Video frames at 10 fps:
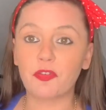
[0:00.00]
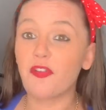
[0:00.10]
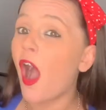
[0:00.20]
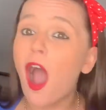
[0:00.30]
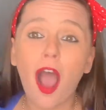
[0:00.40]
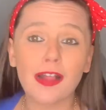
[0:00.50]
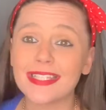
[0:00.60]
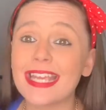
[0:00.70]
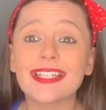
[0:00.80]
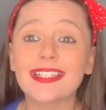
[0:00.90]
for
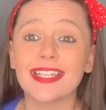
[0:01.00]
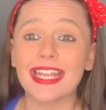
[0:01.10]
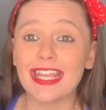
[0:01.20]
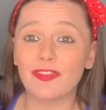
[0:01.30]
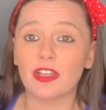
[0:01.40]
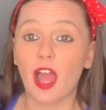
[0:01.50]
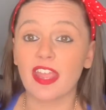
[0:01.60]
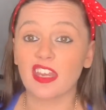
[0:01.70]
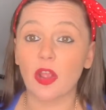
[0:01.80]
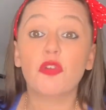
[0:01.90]
artists and even
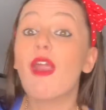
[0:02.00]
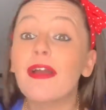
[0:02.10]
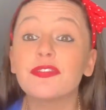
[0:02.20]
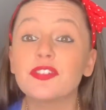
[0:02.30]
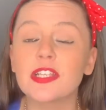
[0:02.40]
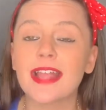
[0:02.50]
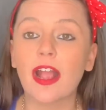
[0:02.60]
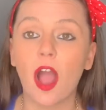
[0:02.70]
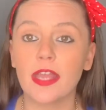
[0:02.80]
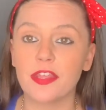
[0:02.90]
like, you know, crafters, that kind